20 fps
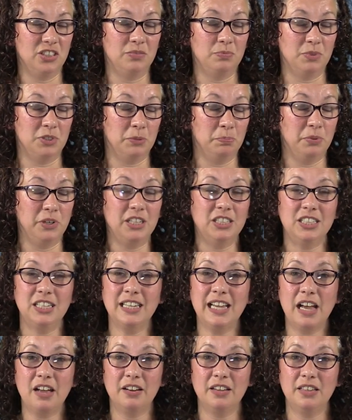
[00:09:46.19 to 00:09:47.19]
was
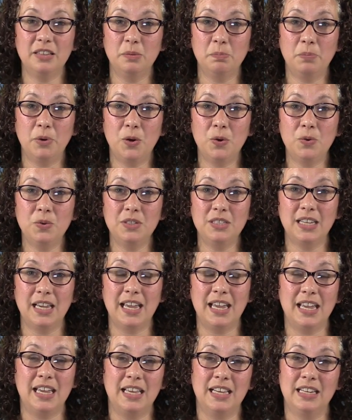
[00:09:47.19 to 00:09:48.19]
preaching out in the boat,
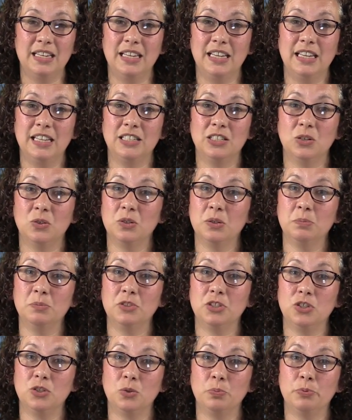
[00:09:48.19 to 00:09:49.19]
and he told them
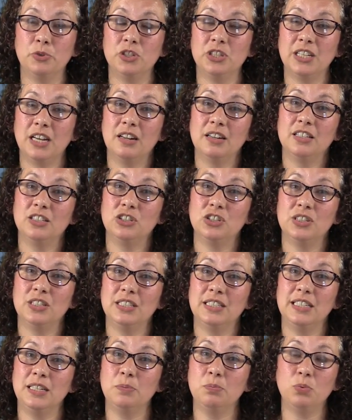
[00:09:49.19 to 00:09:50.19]
to push out into the
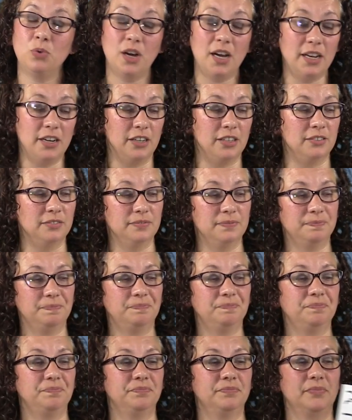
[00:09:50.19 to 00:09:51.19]
deep water.
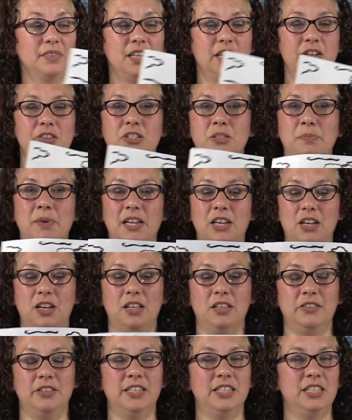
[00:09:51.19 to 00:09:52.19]
Here's my
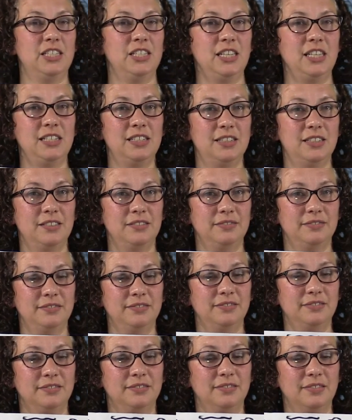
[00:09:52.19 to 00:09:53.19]
coloring sheet.
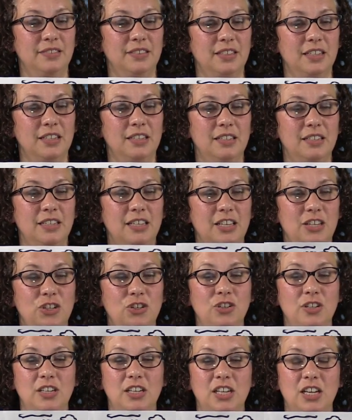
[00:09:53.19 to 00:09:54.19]

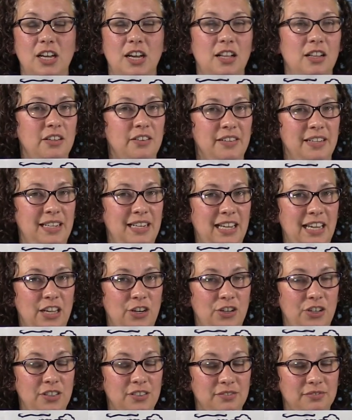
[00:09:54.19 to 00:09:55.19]
You can color it
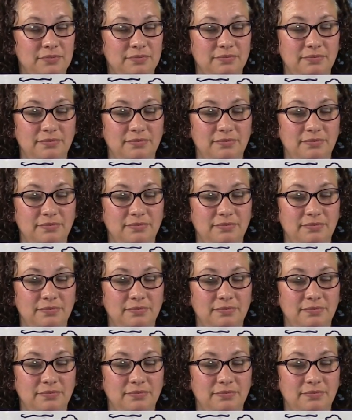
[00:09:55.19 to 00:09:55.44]
later.